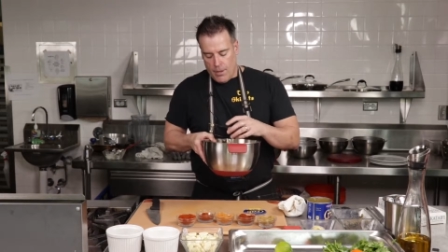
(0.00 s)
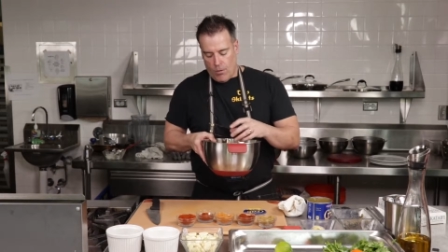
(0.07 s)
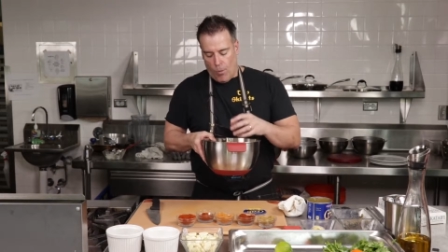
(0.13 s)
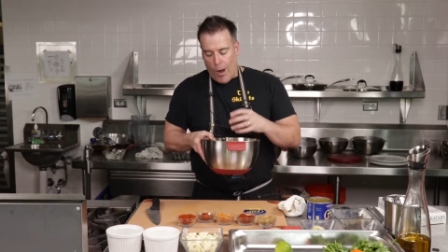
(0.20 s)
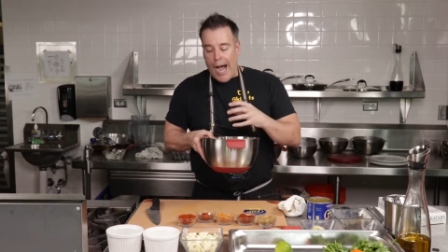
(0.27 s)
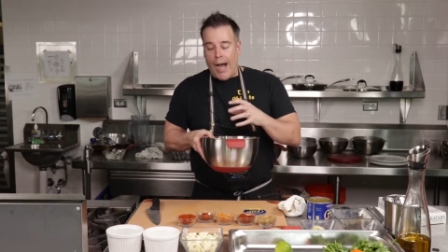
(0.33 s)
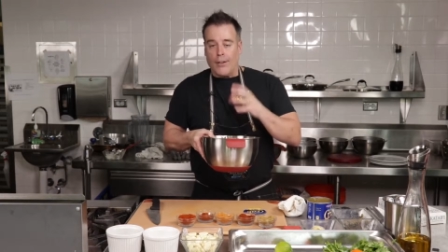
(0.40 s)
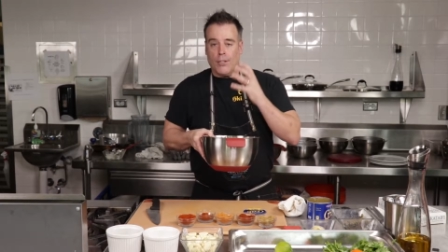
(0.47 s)

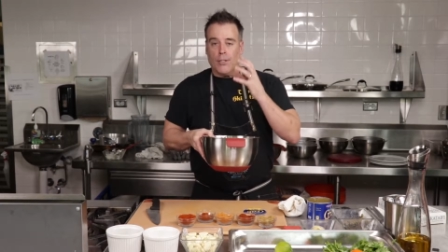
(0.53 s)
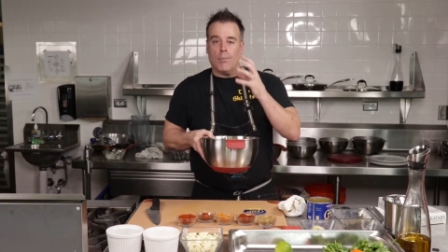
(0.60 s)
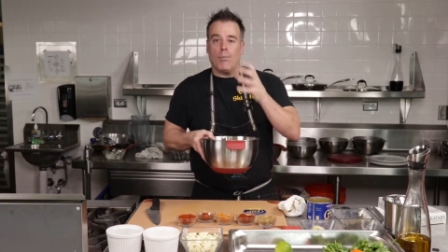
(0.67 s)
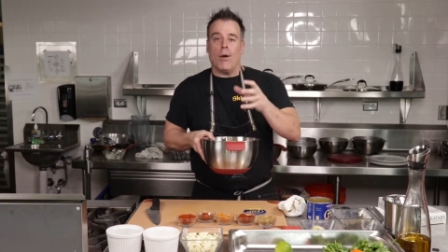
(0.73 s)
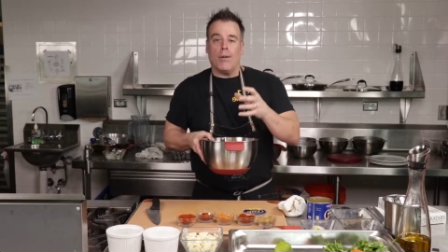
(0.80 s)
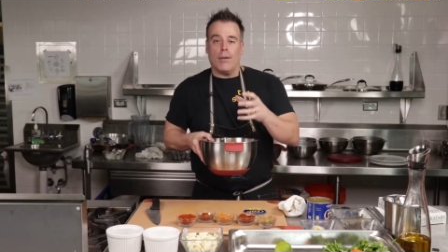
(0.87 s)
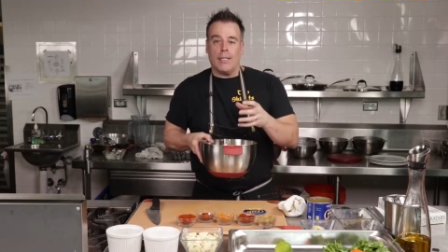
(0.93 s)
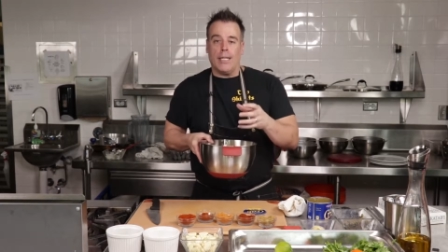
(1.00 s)
wow your
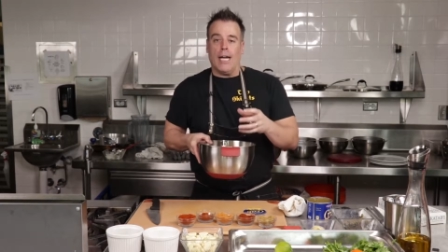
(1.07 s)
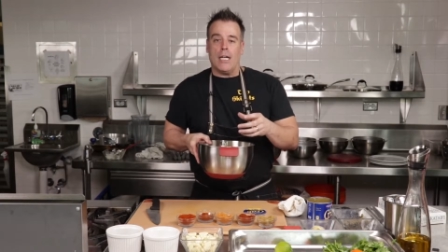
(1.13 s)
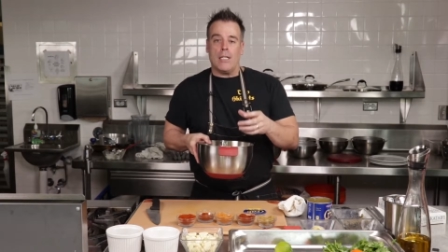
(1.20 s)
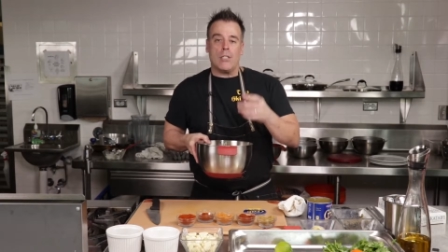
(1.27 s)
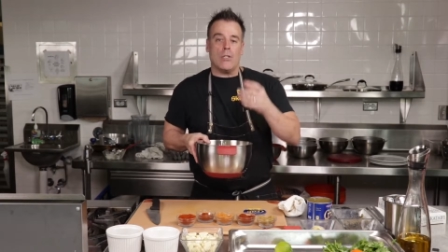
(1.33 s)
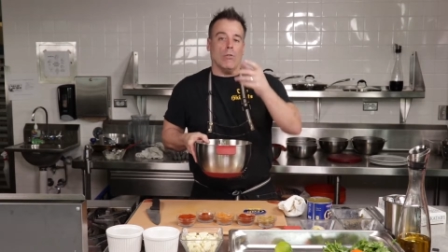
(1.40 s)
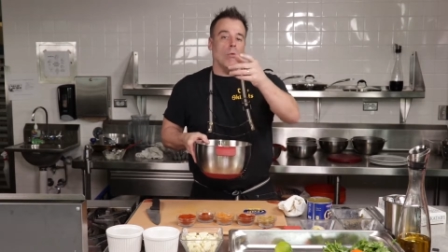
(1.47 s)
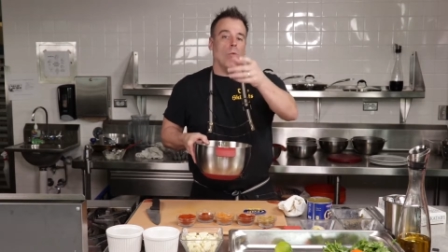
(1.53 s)

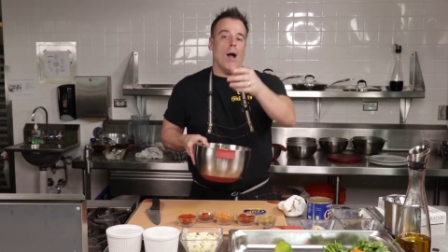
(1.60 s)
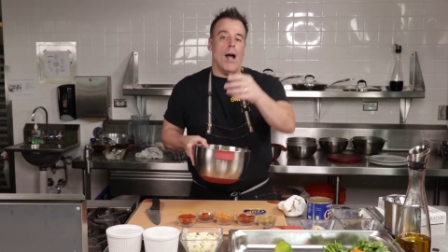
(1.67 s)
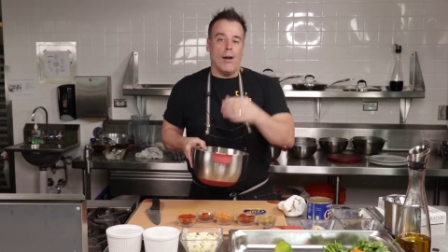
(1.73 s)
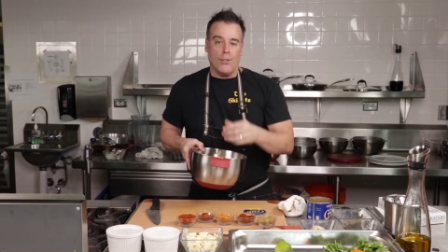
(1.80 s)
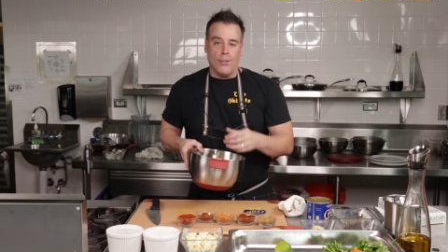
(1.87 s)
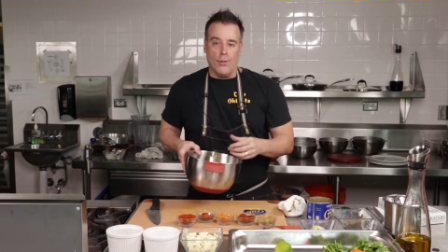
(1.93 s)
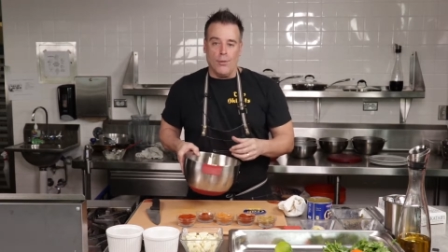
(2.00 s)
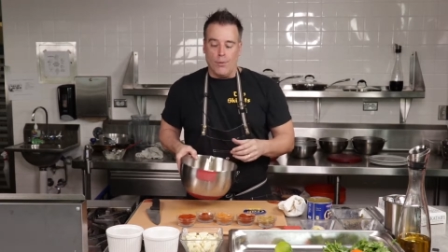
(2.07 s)
guest or wow
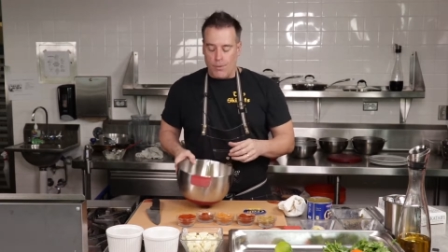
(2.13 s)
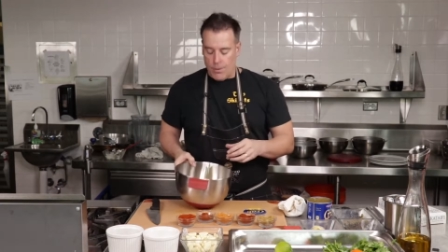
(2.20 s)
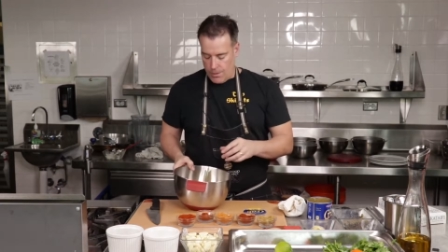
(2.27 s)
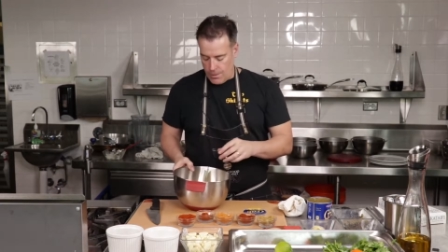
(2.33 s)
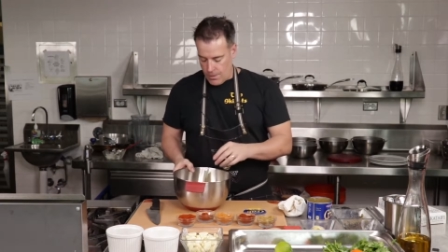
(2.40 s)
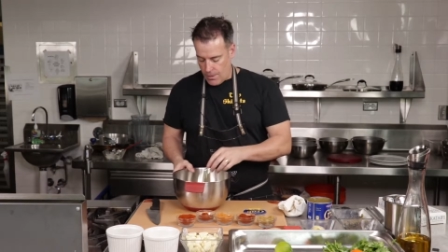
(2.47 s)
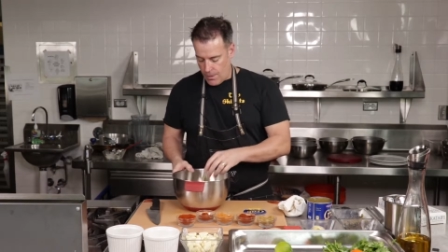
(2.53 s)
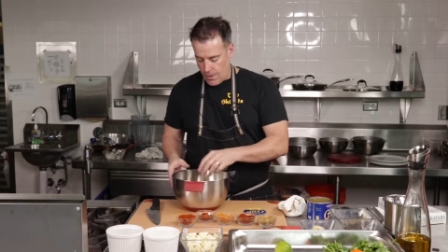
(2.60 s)
you.
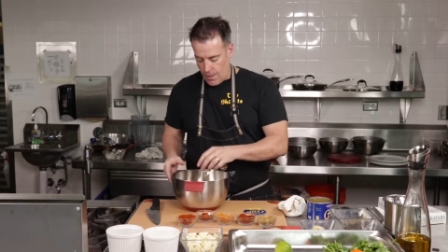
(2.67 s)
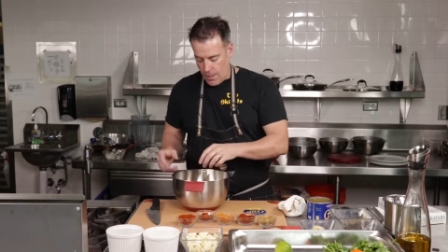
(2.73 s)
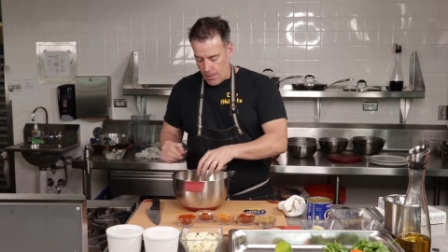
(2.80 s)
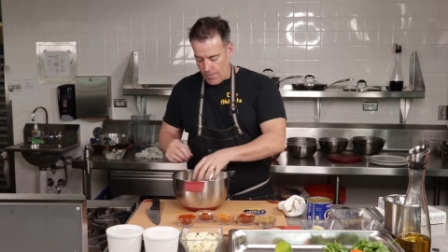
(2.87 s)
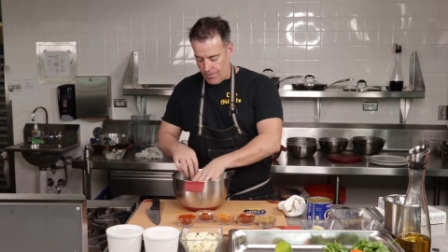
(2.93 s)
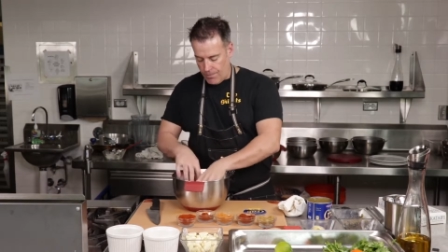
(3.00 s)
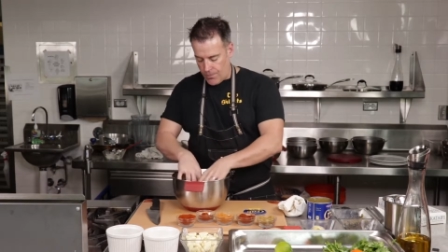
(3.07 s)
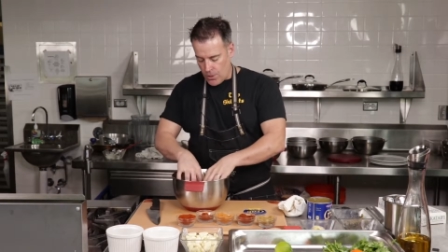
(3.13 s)

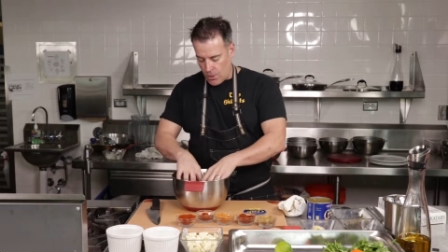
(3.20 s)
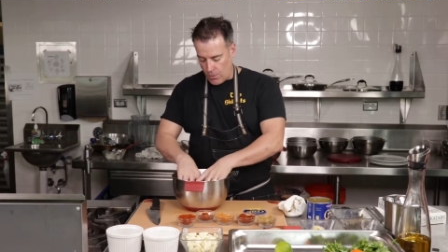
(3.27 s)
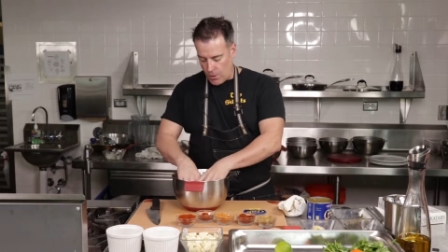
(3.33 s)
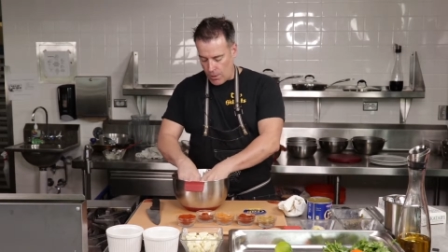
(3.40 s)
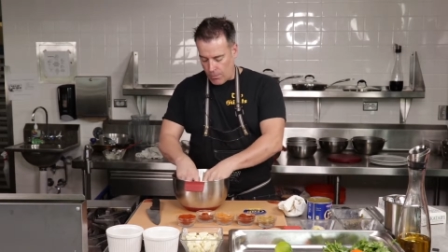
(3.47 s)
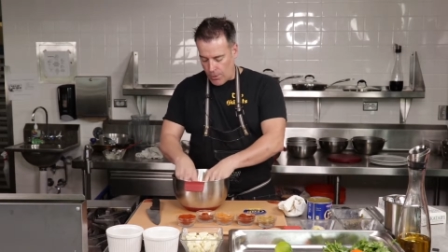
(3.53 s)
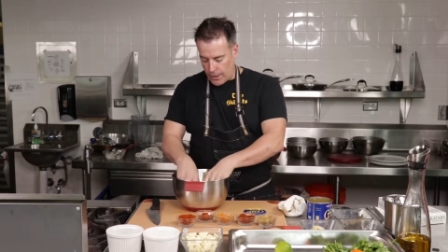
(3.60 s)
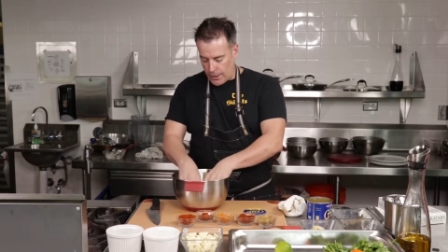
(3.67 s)
So we're
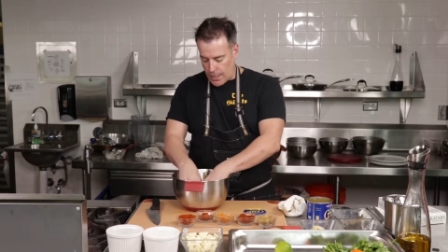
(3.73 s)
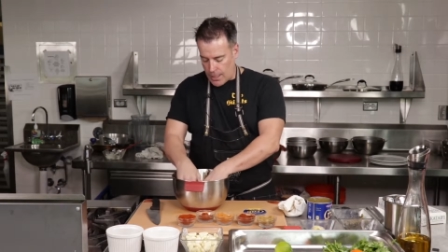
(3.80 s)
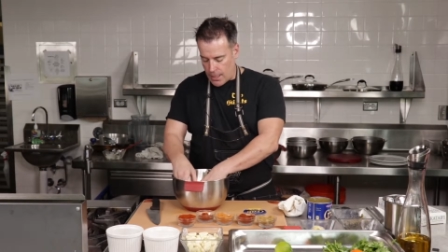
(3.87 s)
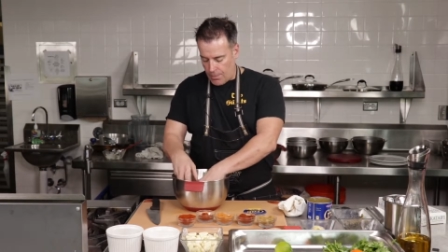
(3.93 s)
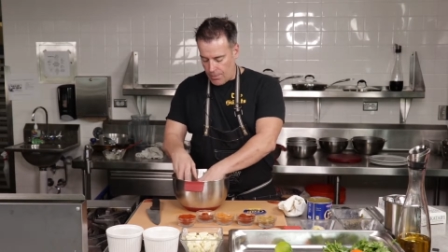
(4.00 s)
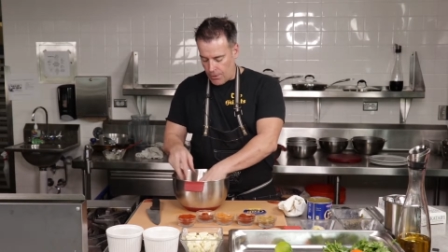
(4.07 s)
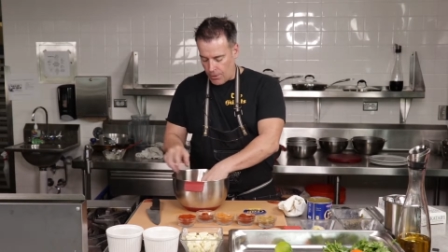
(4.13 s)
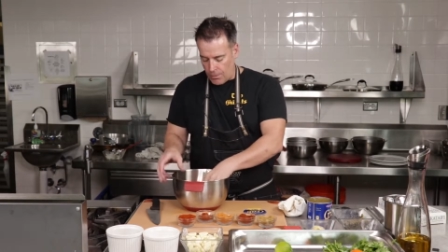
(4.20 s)
going to break this
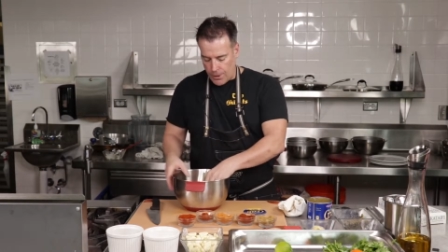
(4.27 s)
up a little